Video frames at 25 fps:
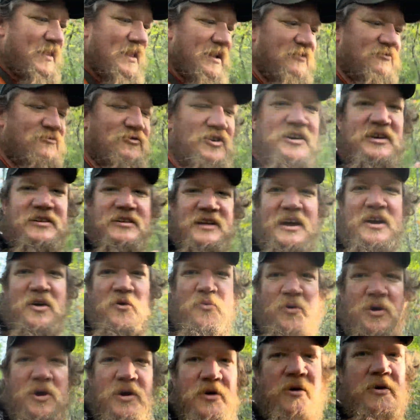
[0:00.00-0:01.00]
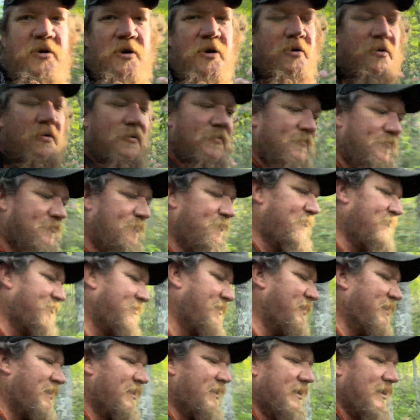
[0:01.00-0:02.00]
looking like a weirdo.
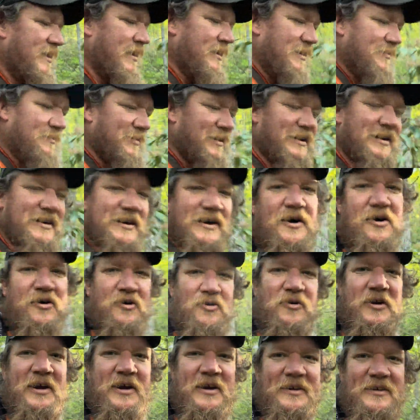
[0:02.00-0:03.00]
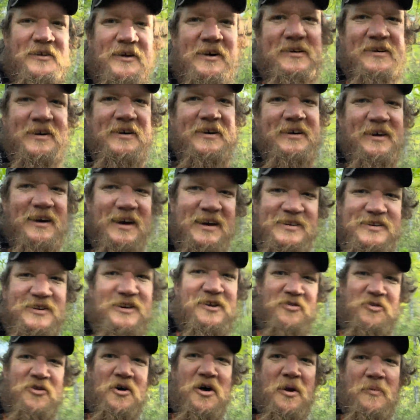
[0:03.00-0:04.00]
I'm like, oh, great. I should
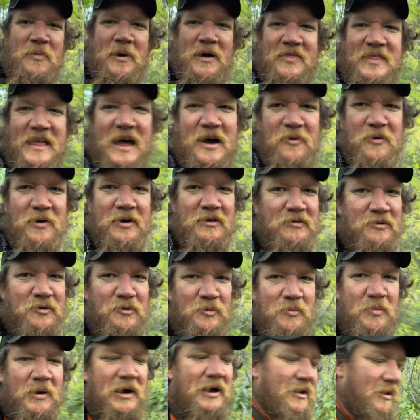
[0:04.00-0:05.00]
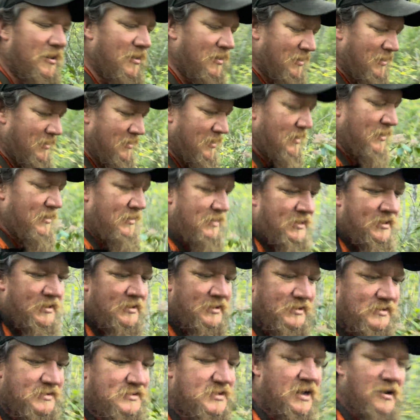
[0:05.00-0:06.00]
have thought about that one a little better.
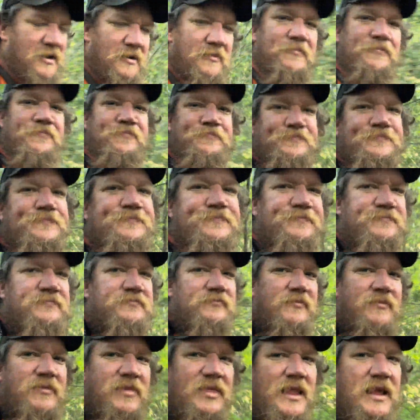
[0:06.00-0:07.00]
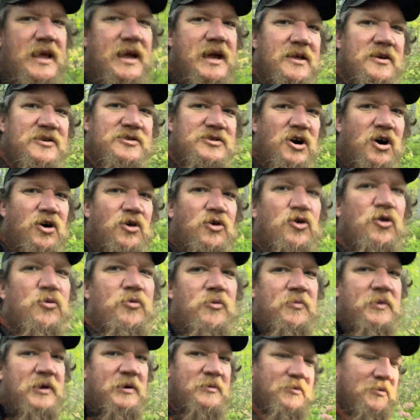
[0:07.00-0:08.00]
So, yeah, there's a whole group
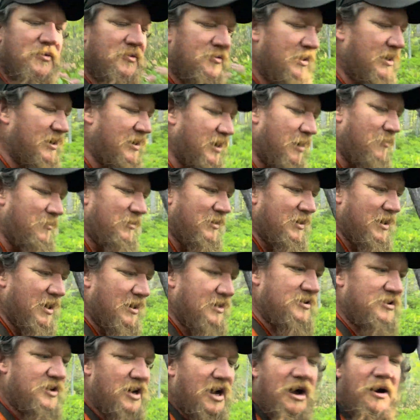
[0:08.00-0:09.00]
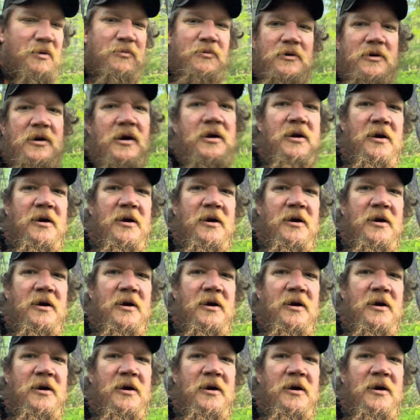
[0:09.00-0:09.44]
of people who think I'm a nut job or